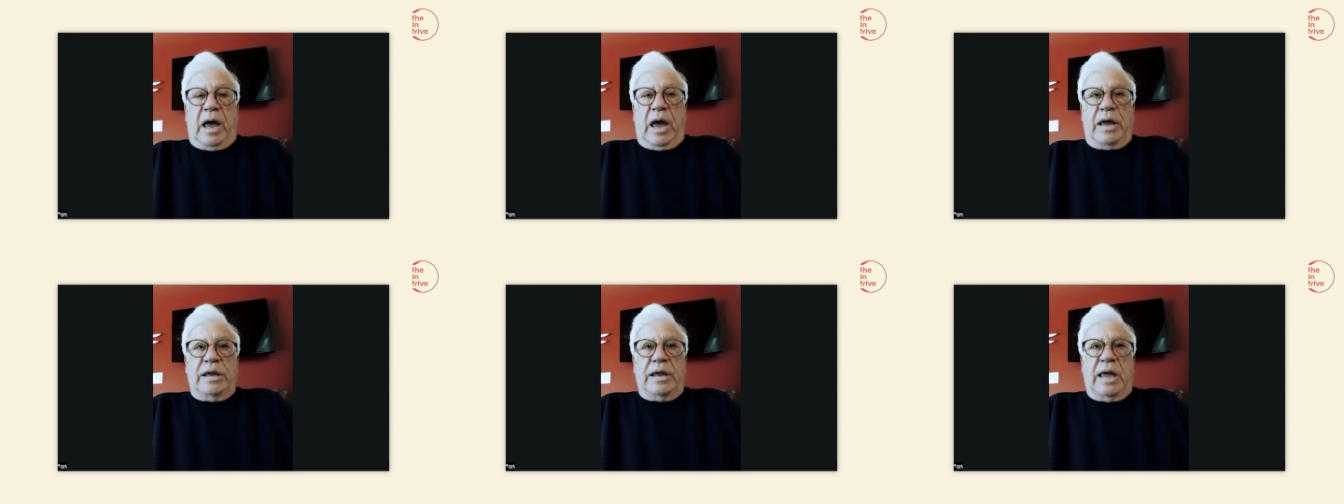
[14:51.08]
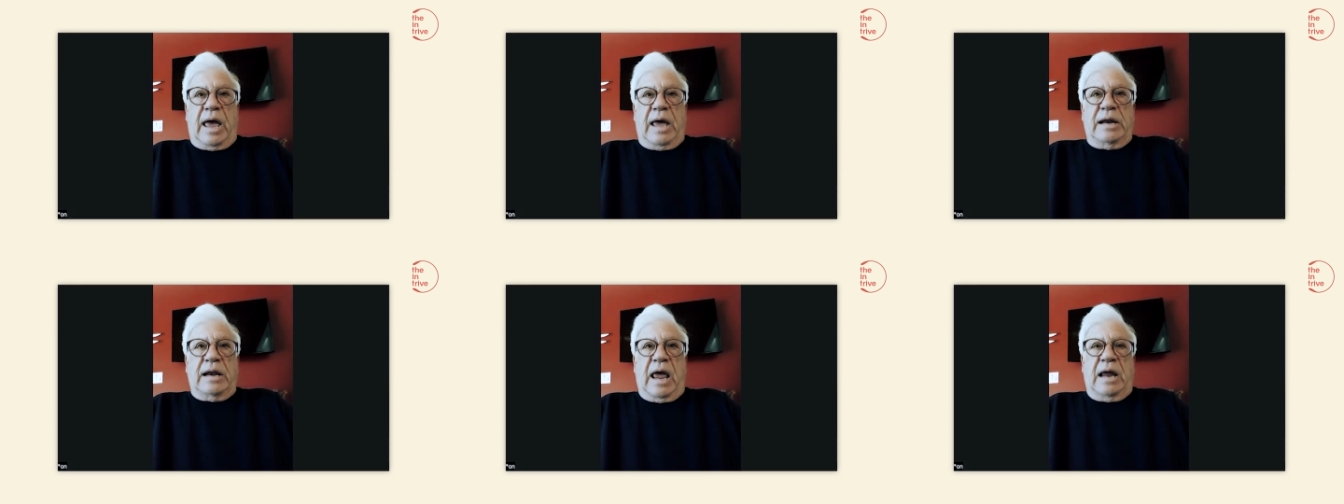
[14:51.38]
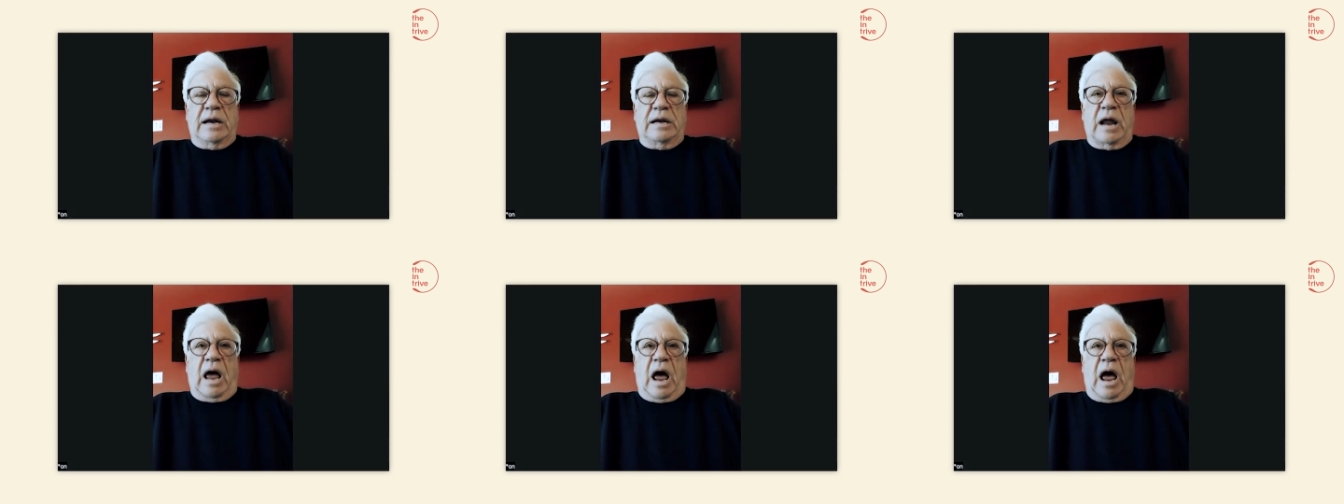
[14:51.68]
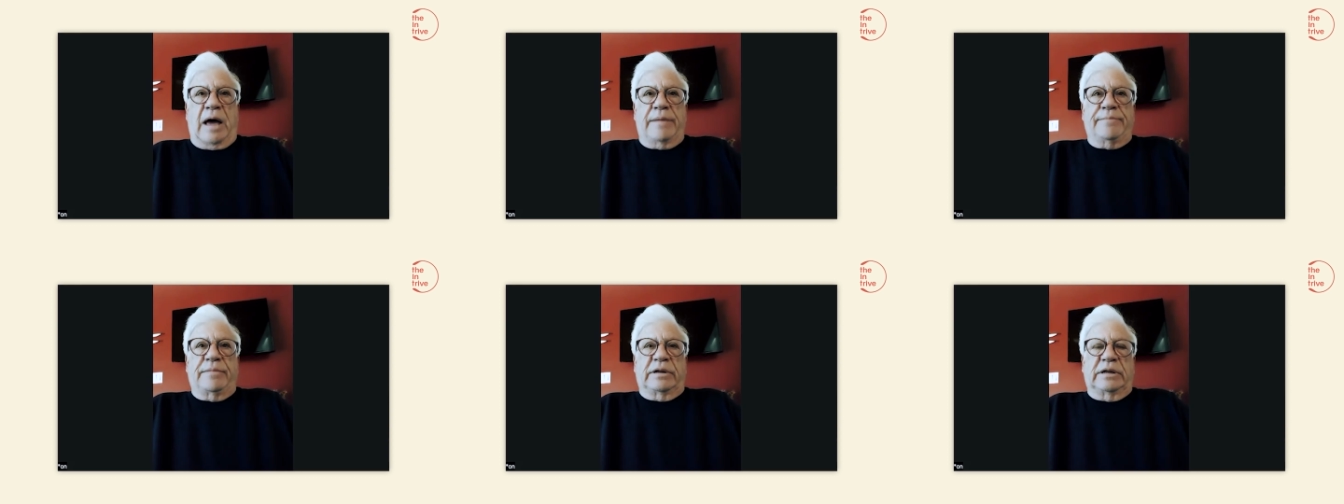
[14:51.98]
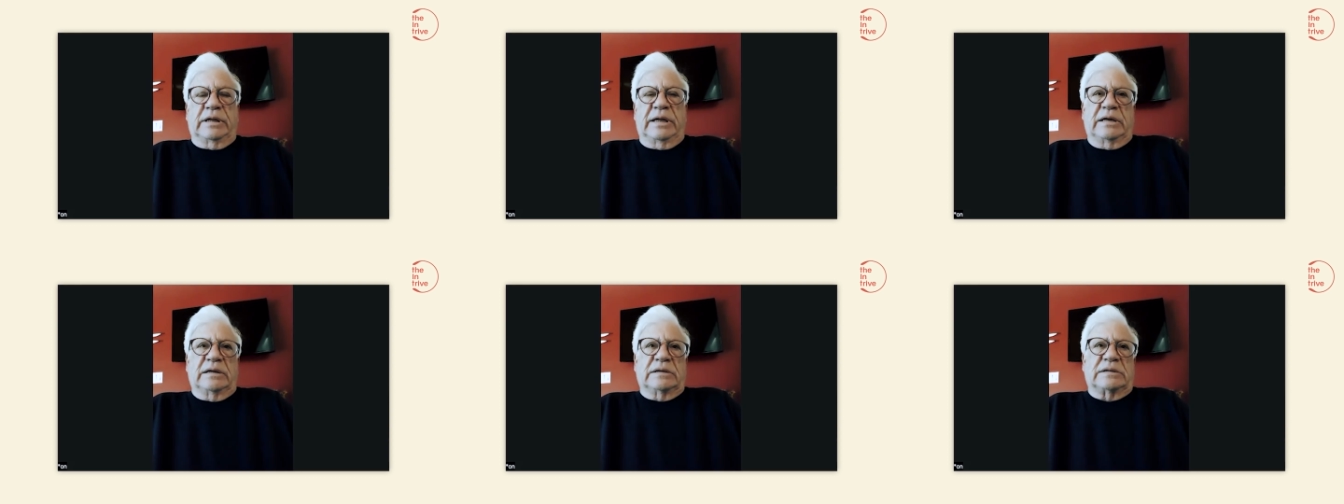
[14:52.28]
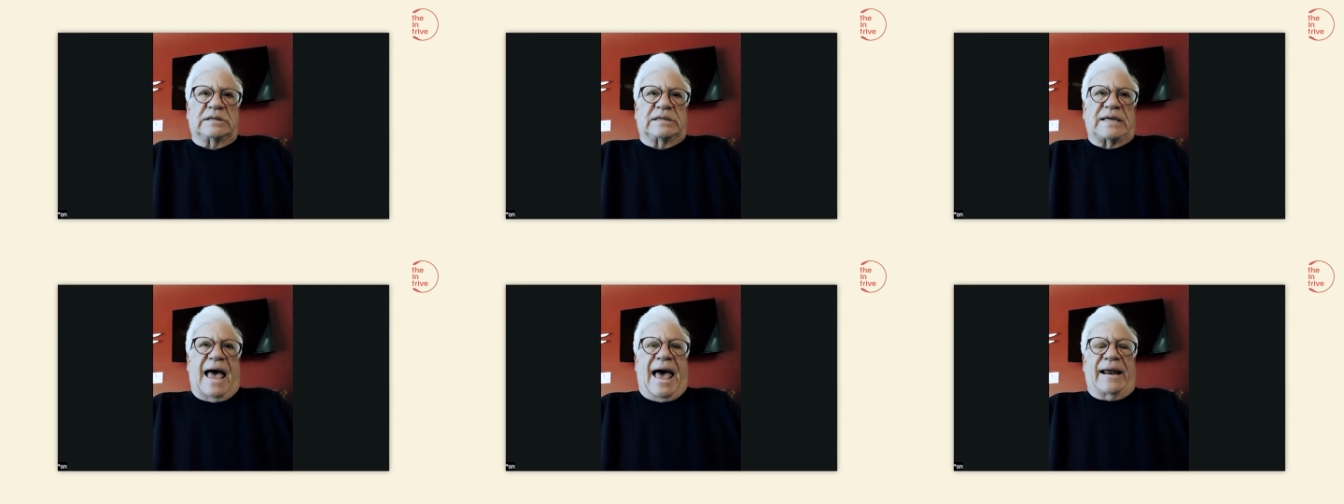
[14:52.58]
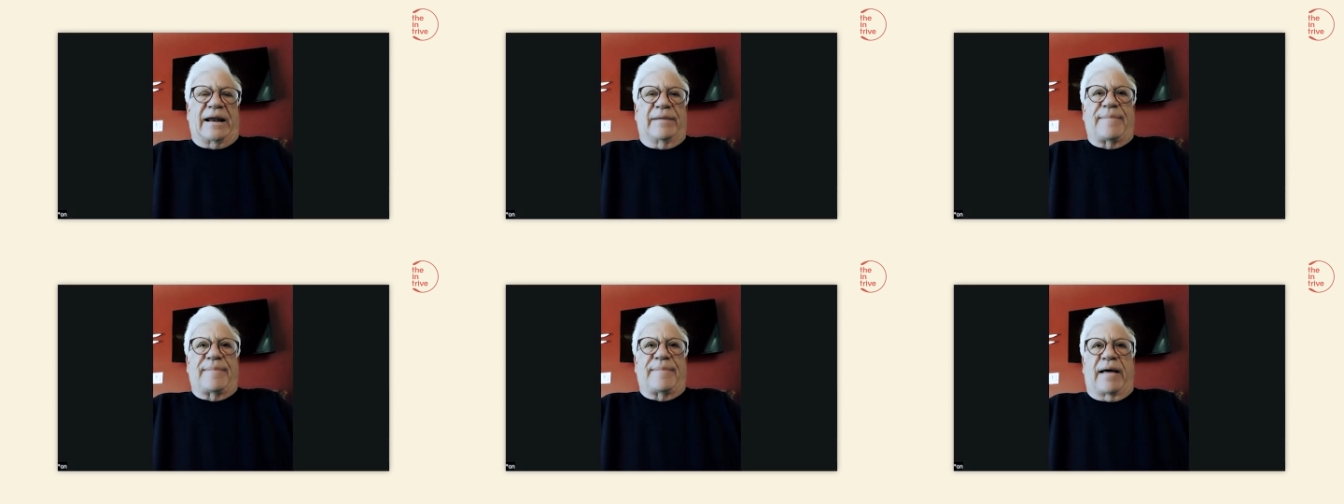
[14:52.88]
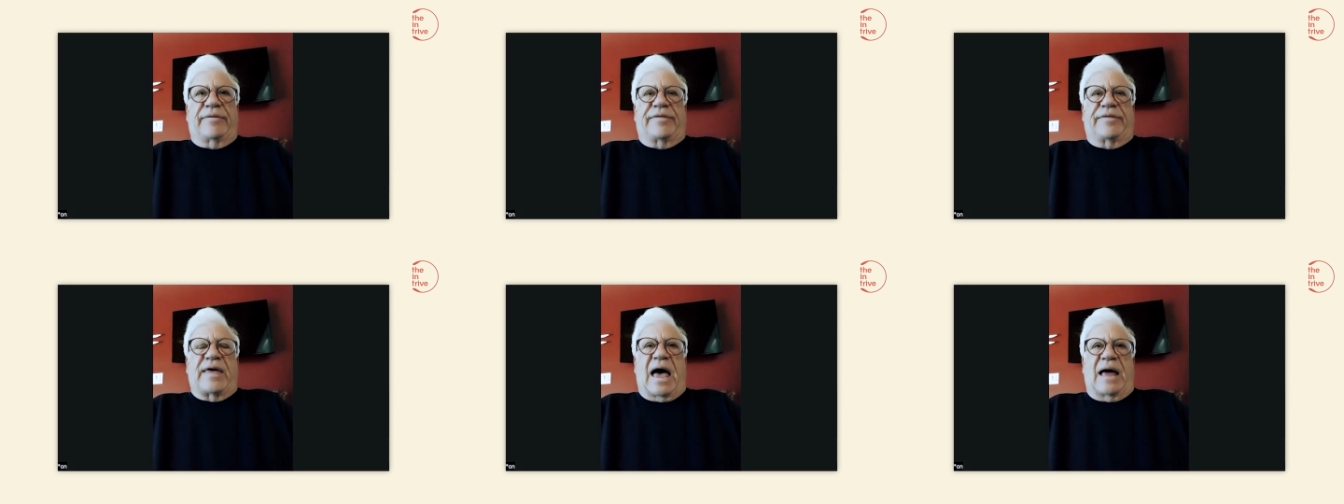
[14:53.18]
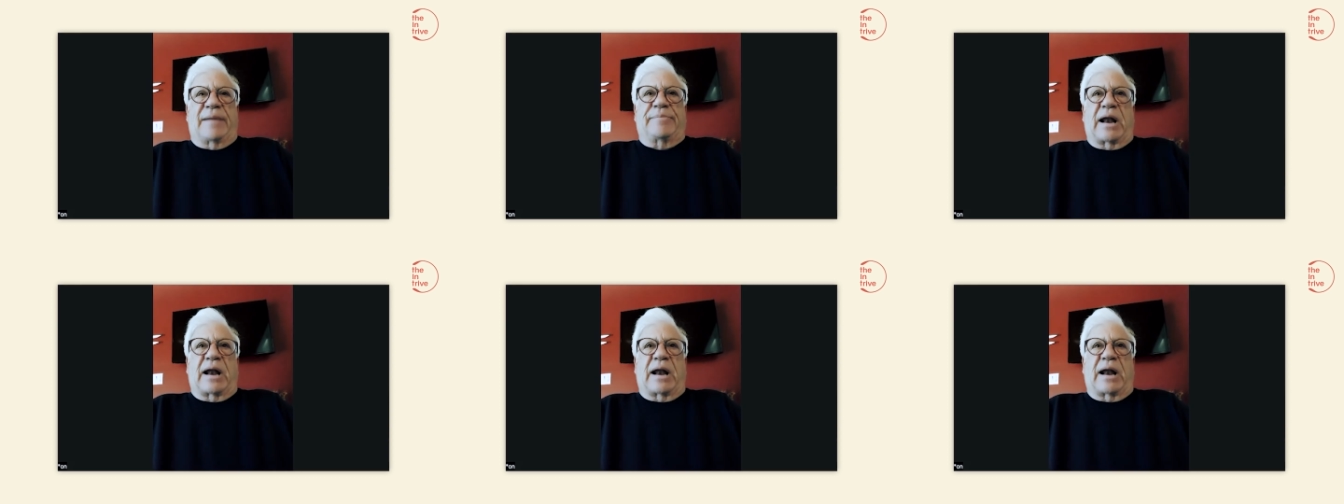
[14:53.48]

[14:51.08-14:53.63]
and I'm a little sad about that,